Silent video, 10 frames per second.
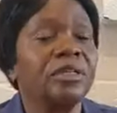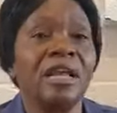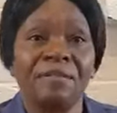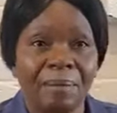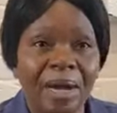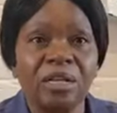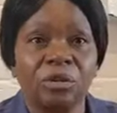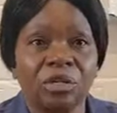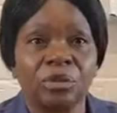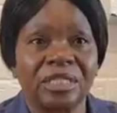Never
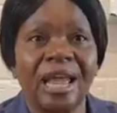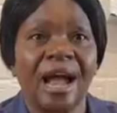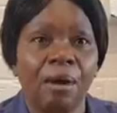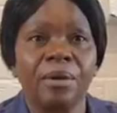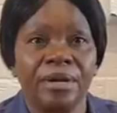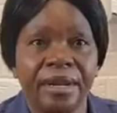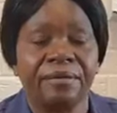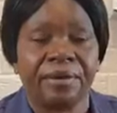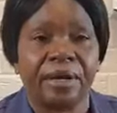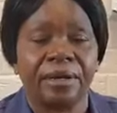mind those who say, I will
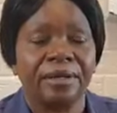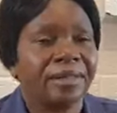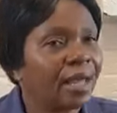never.